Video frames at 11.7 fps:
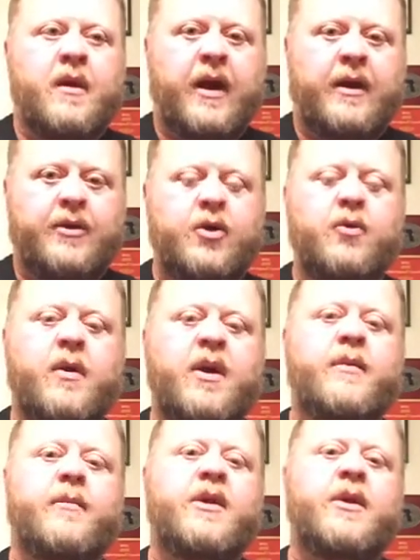I do
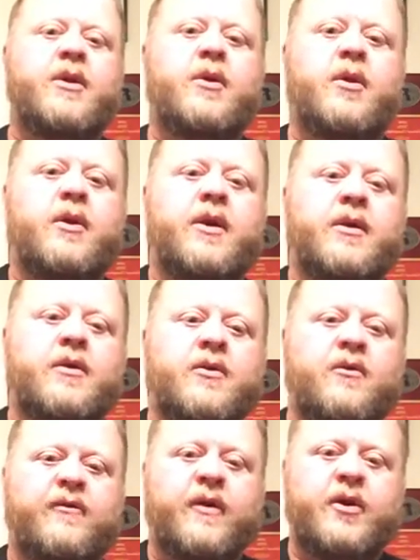recommend that you look into the
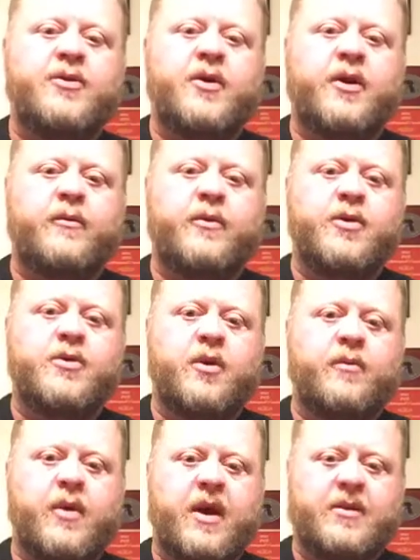CoolFire Trainer when you
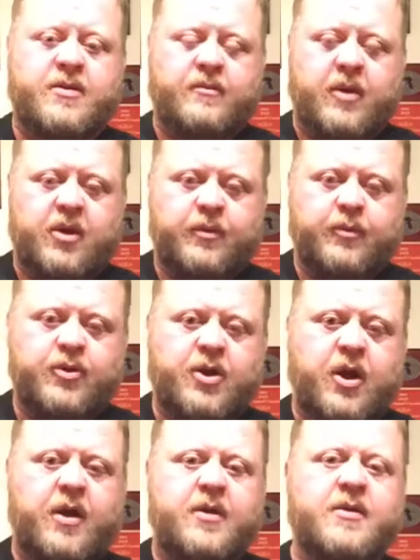start practicing multiple
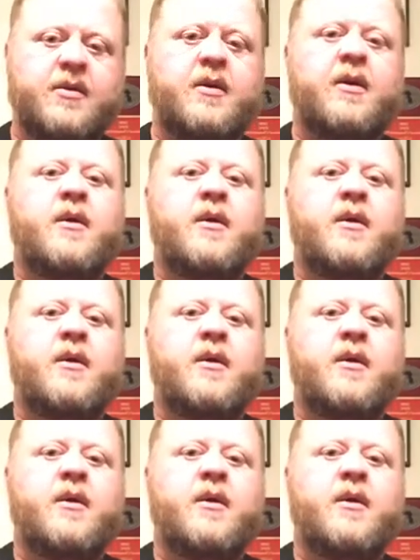shots,